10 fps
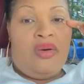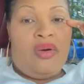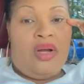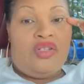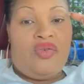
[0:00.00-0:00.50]

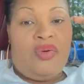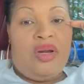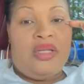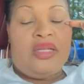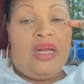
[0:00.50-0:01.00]
You are
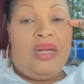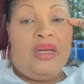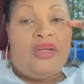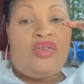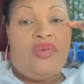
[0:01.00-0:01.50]
truly
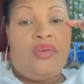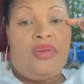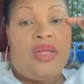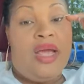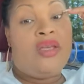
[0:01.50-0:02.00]
telling the
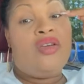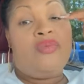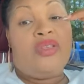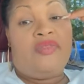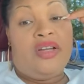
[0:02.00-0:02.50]
truth.
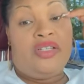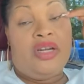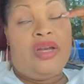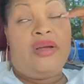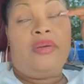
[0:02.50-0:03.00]
Thank you, Miss
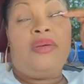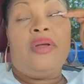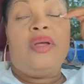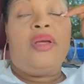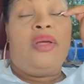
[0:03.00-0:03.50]

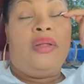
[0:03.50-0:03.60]
Virginia.